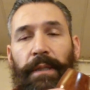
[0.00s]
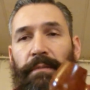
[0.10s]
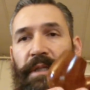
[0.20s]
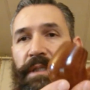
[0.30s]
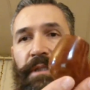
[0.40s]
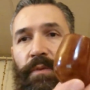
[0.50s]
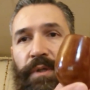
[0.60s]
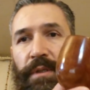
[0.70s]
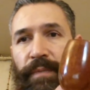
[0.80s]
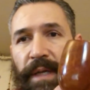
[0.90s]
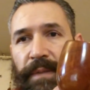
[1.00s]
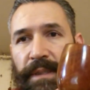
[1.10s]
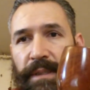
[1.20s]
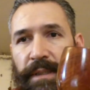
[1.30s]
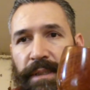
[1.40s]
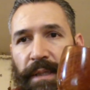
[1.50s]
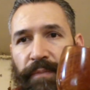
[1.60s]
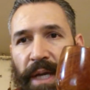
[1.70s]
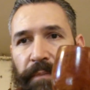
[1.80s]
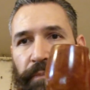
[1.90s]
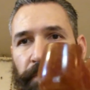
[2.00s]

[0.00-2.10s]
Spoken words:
this is the original pipe. This is the same pipe.